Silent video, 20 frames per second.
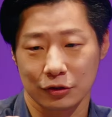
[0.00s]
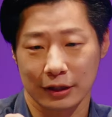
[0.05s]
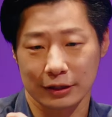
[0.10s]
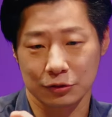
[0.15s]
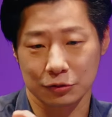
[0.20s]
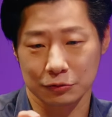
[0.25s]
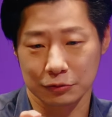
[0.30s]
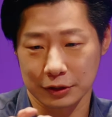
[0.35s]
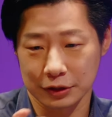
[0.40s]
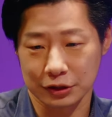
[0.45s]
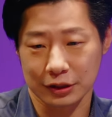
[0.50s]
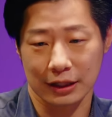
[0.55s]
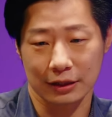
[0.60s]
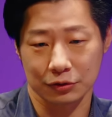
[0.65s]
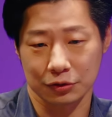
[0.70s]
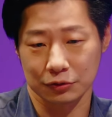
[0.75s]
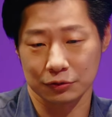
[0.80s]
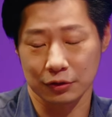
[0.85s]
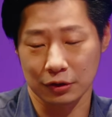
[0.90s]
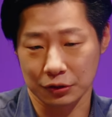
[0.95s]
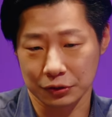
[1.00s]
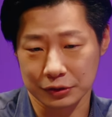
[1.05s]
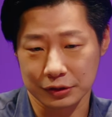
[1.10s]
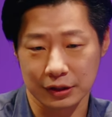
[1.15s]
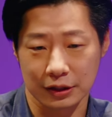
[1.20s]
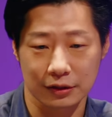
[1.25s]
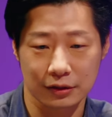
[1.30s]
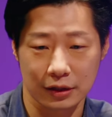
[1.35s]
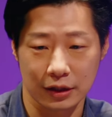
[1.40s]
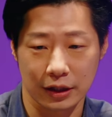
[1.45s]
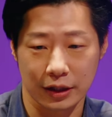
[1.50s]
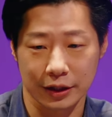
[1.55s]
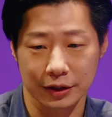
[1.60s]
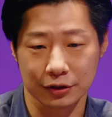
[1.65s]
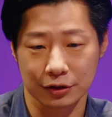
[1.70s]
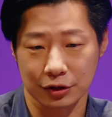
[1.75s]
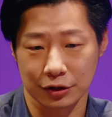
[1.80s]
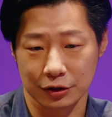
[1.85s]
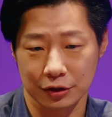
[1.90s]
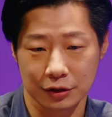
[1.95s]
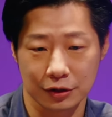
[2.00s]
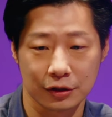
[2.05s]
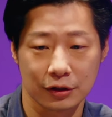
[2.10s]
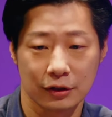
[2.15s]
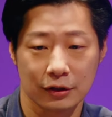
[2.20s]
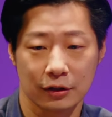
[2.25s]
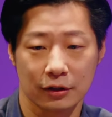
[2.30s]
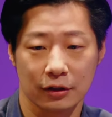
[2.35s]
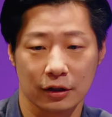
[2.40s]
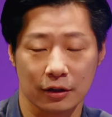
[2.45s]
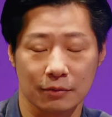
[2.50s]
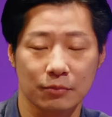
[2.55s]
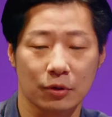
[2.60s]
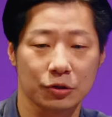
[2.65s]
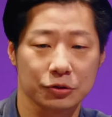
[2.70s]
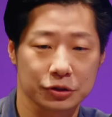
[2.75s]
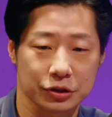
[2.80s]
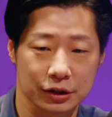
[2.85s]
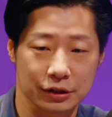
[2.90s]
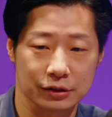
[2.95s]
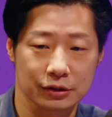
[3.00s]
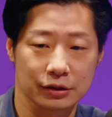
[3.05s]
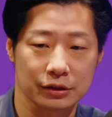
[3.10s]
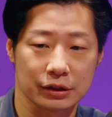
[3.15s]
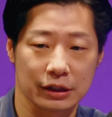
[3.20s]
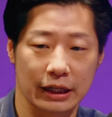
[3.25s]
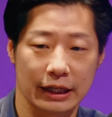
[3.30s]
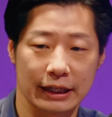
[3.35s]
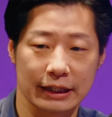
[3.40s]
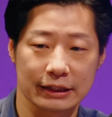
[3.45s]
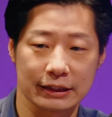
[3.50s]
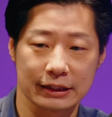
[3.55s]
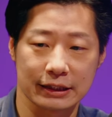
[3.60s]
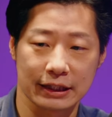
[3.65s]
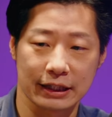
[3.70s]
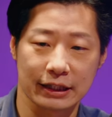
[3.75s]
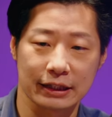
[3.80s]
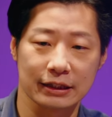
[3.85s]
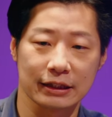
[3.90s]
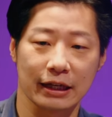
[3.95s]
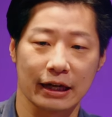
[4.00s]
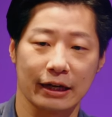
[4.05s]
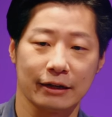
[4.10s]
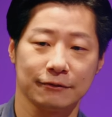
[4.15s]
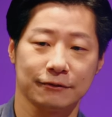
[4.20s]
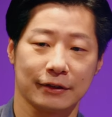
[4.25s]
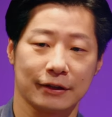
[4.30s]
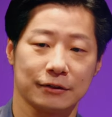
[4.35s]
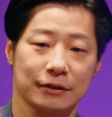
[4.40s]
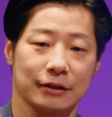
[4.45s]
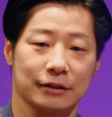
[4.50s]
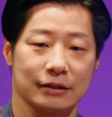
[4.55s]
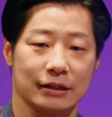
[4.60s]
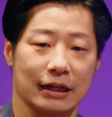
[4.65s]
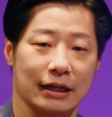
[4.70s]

try to reach out to those inner emotions, and then I found out